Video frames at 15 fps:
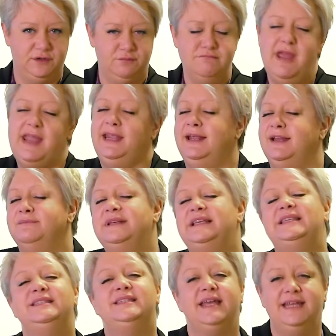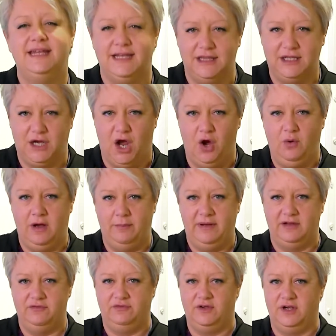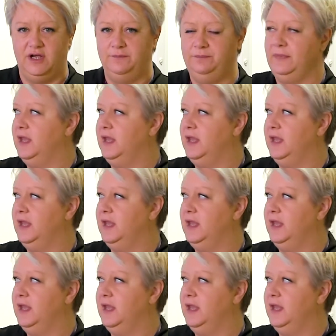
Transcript: making a mistake in the Co-op advert,